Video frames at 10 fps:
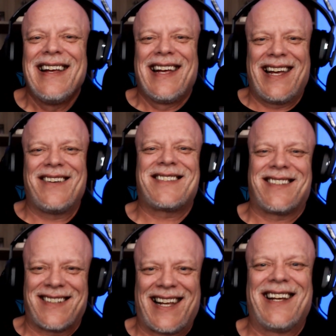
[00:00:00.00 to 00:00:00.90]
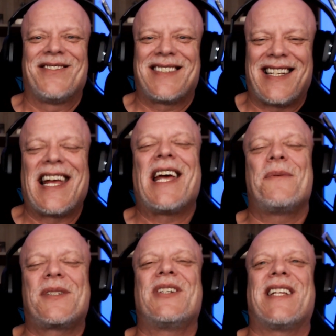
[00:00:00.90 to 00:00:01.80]
Hamster dance
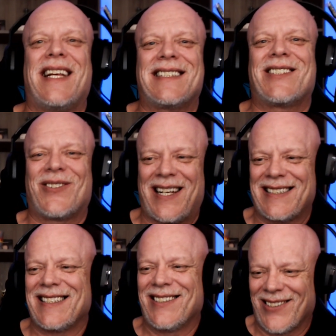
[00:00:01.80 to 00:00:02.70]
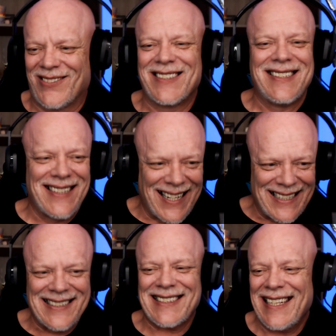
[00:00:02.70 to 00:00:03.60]
Tourette syndrome.
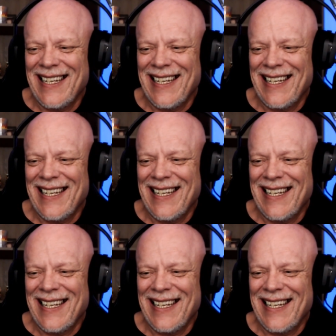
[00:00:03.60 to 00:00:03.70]
Nice.